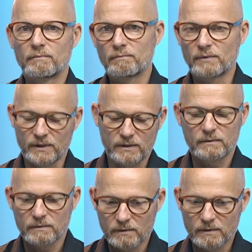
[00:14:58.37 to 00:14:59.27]
But
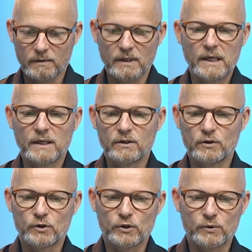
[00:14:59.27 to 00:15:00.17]

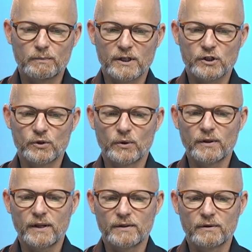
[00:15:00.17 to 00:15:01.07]
you should make sure
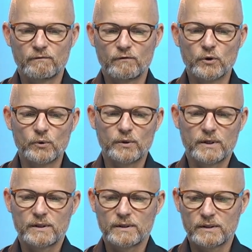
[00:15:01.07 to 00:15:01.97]
that the root
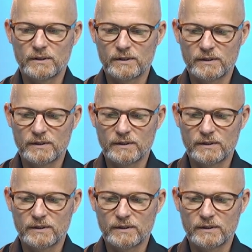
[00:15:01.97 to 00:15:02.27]
is